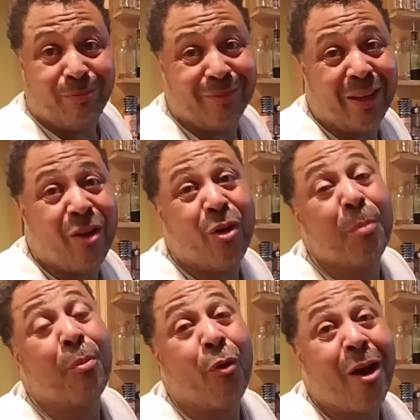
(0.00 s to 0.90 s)
They call
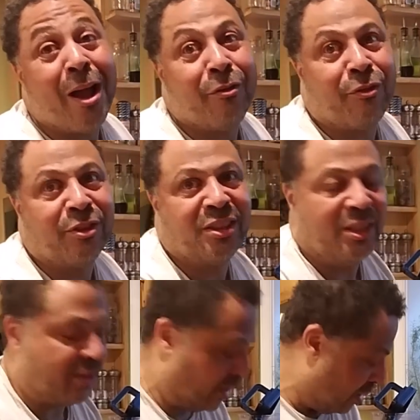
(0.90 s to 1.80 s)
it brine for
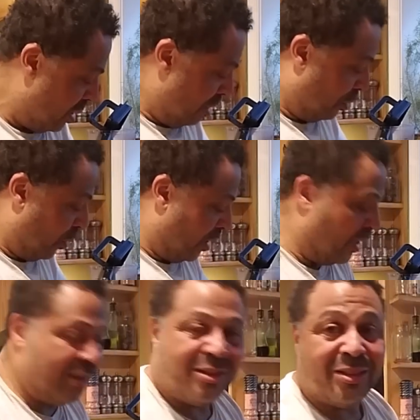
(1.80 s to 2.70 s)
seasoning. But what it
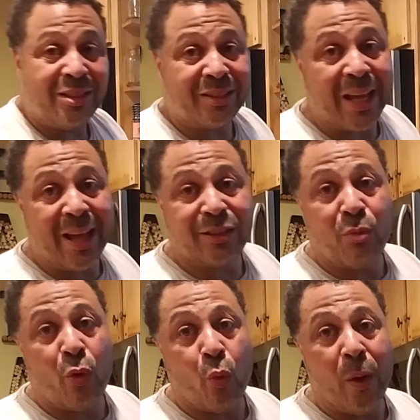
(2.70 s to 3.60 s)
is it just adds
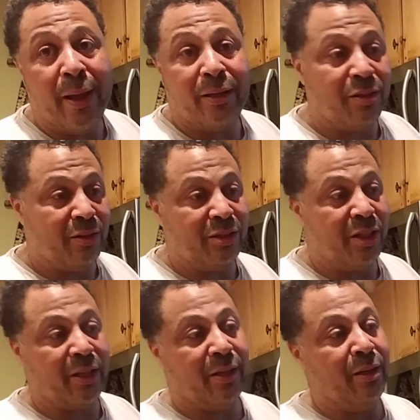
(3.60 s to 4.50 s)
more weight to the
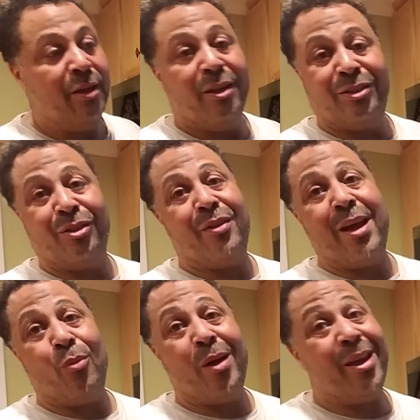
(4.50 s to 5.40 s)
chicken, so
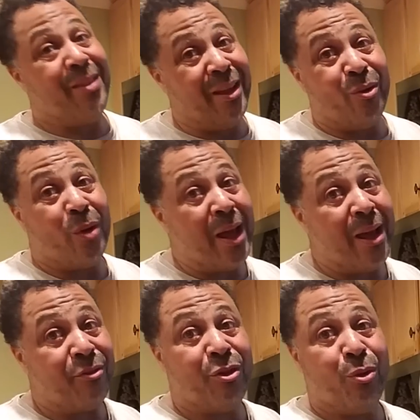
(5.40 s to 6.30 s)
that way they don't
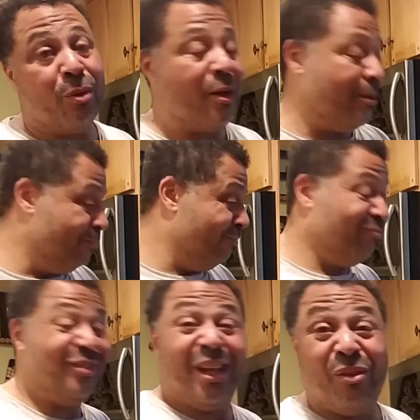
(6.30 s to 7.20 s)
have to
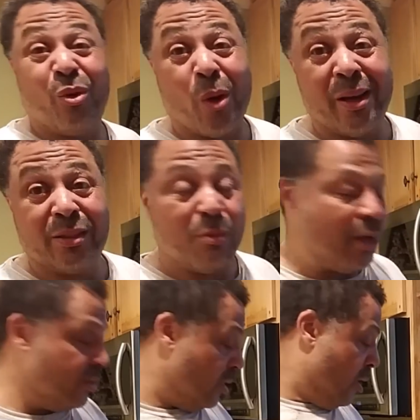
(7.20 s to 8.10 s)
give you quite as much.